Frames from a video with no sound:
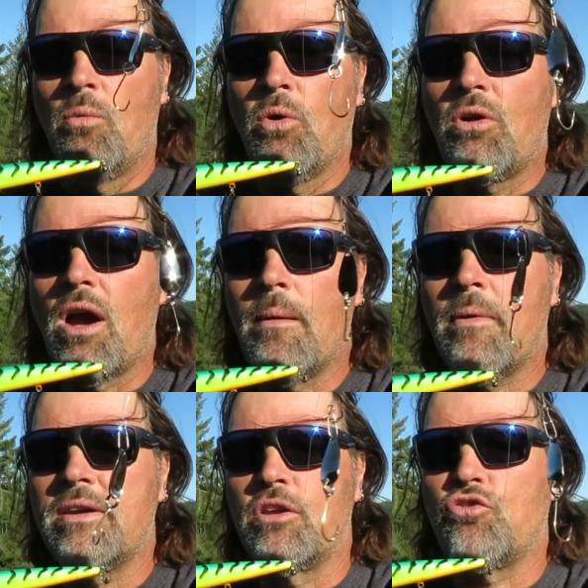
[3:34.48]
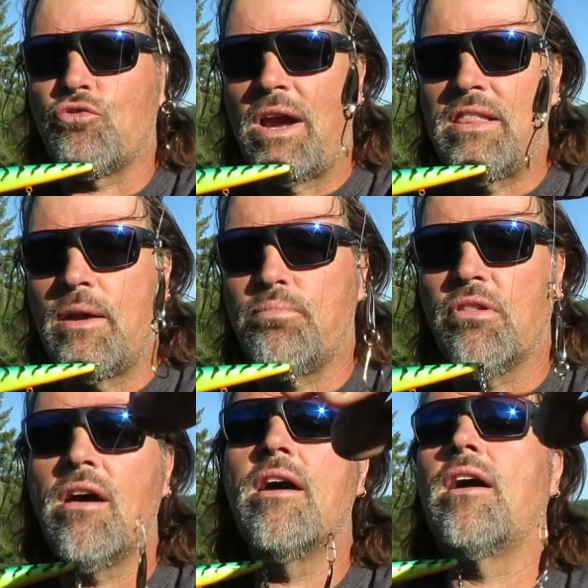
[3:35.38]
will come on the trailing
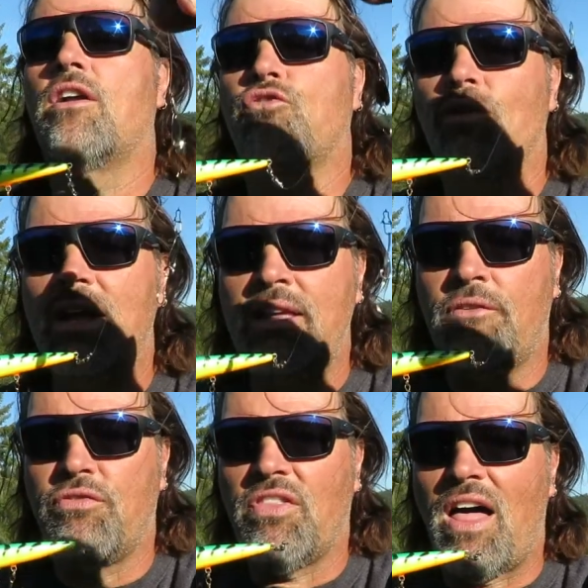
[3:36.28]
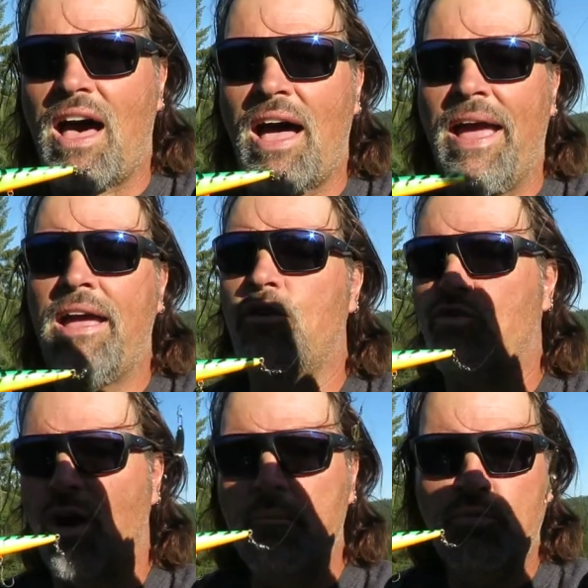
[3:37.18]
plug, a trailing fly.
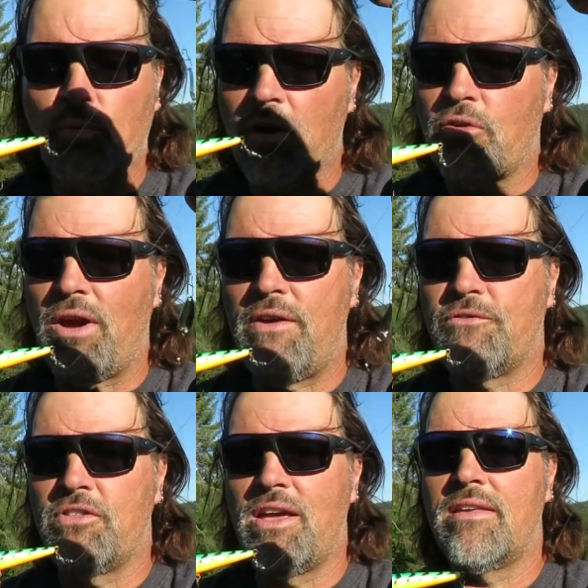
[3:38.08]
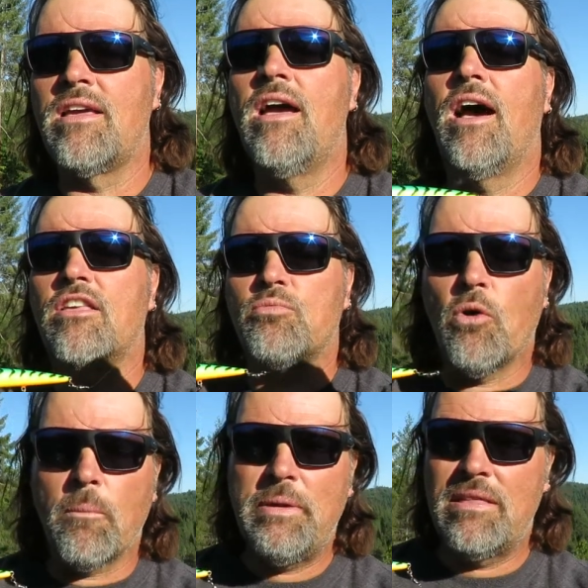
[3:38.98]
Grubs work great for this, a
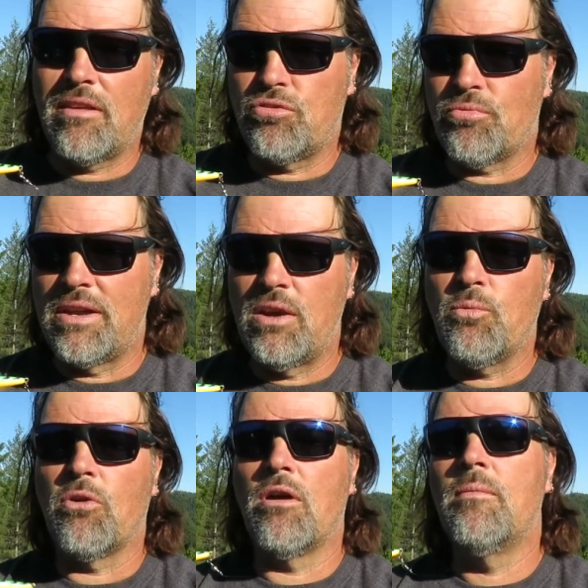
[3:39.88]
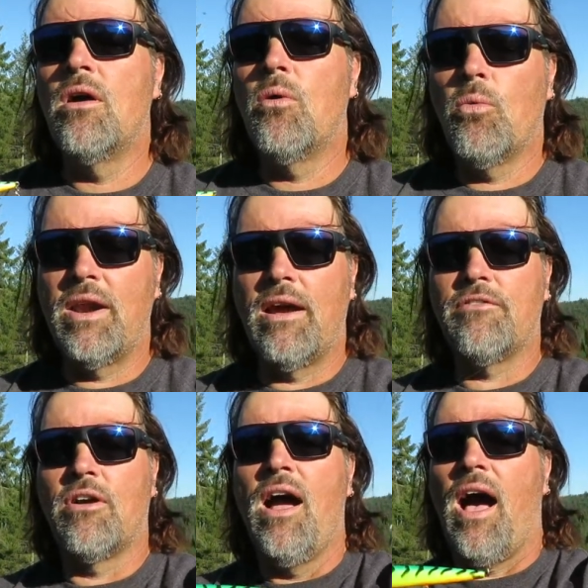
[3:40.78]
small piece of threaded worm,
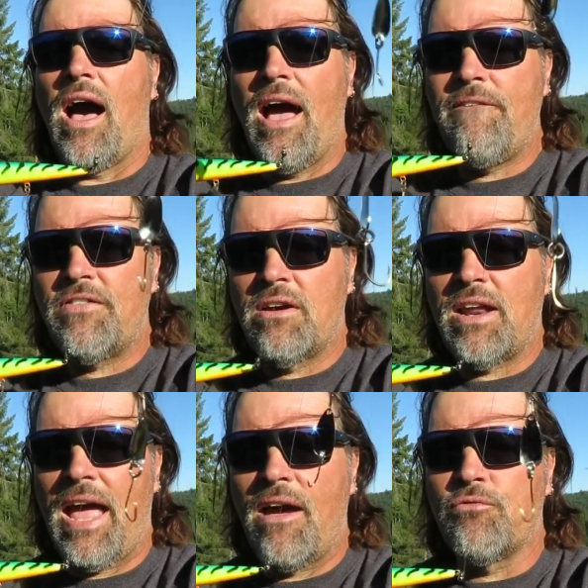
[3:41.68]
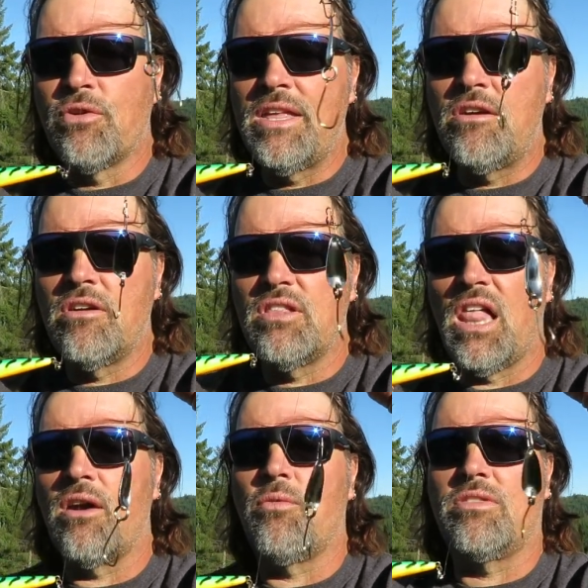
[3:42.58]
whatever. I found I have really good
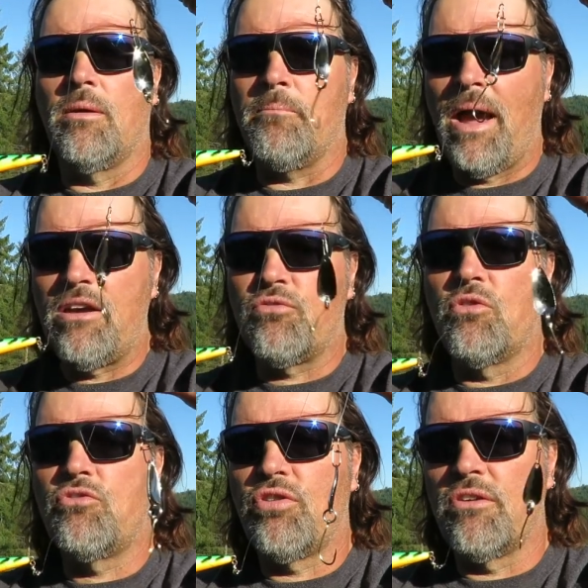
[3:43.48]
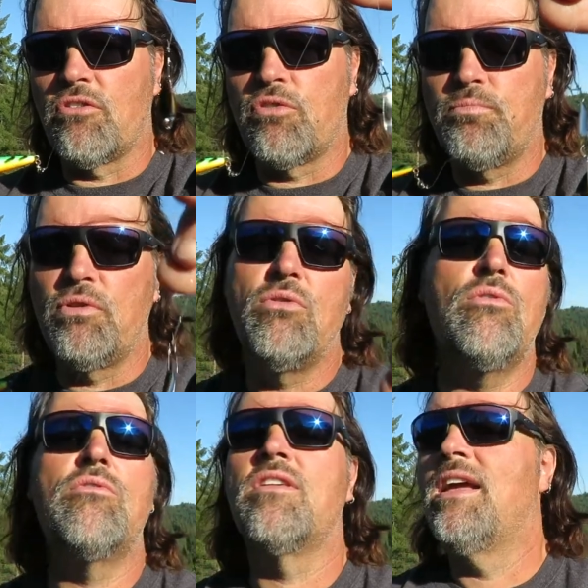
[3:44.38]
luck with the micro trigger
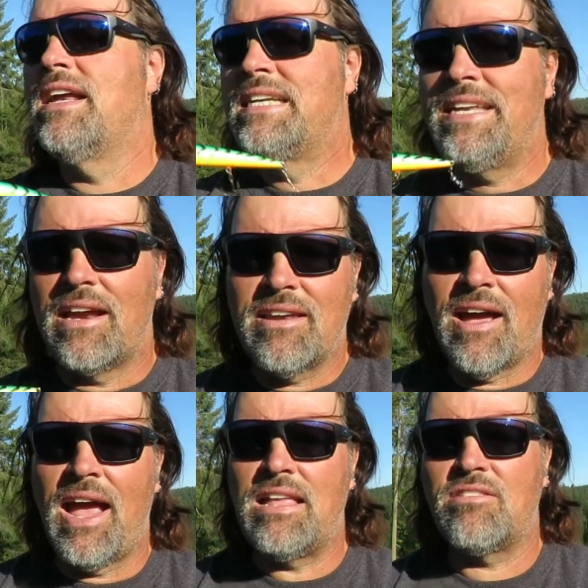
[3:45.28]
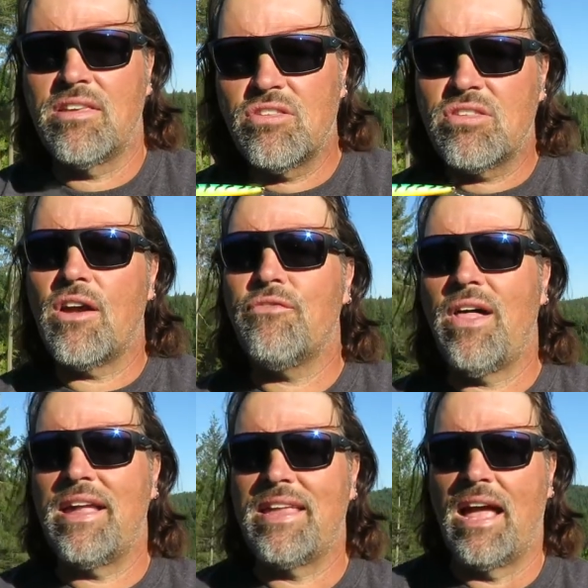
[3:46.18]
spoons, Dick Nite stuff
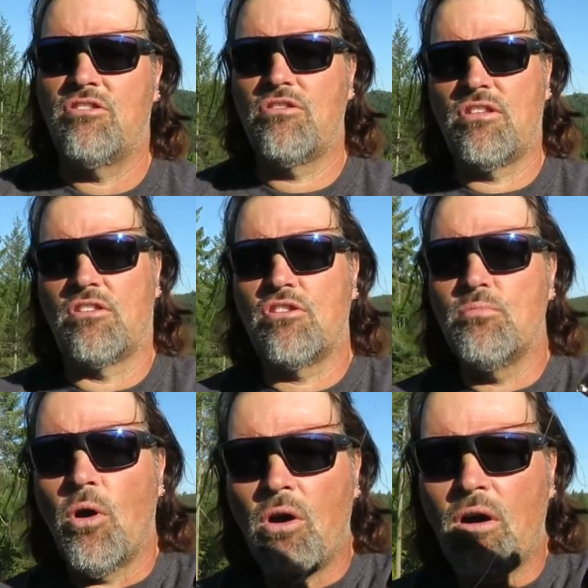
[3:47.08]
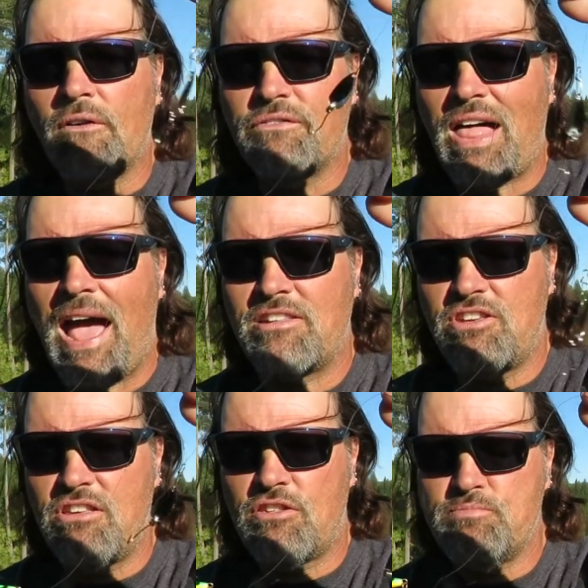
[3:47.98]
like that. Just a small
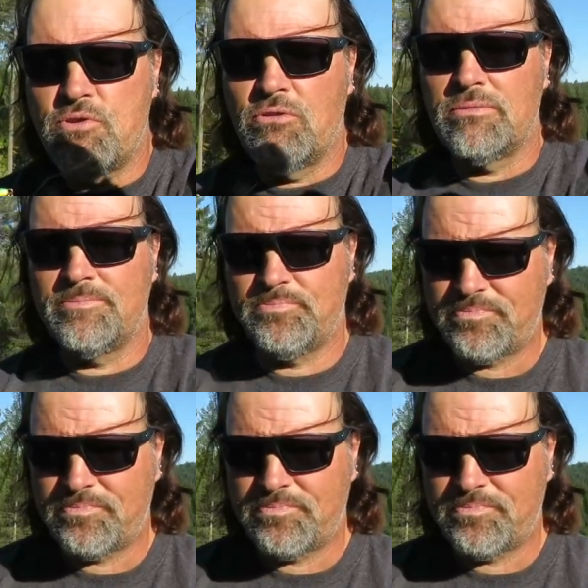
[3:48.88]
flashy spoon